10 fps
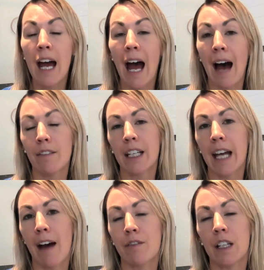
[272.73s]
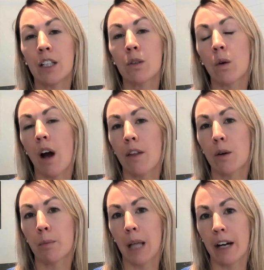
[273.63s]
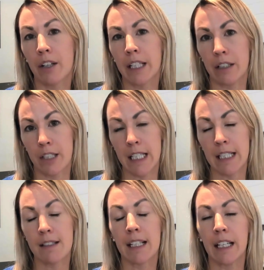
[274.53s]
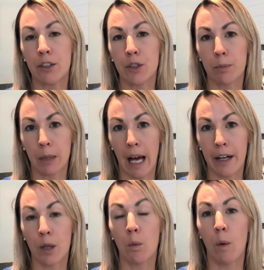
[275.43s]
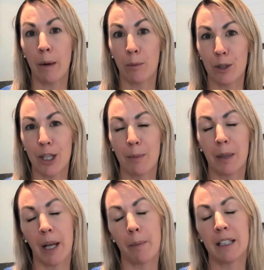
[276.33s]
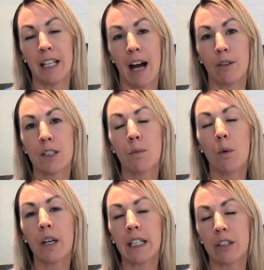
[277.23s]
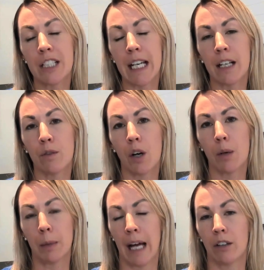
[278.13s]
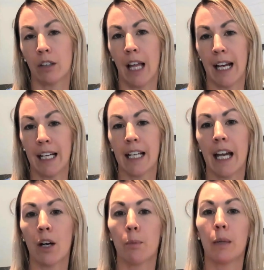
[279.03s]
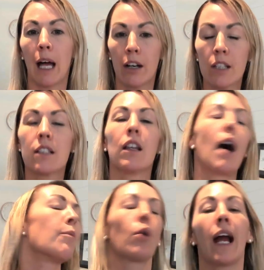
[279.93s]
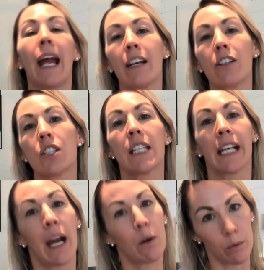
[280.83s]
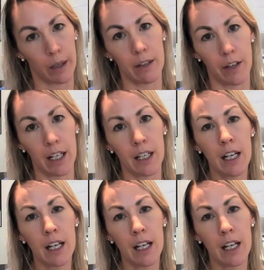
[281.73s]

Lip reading: Having caffeine or other bladder irritants in your bladder when we're jumping up and down is more irritating for our bladder lining, and our bladder is a lot more anxious to get rid of it.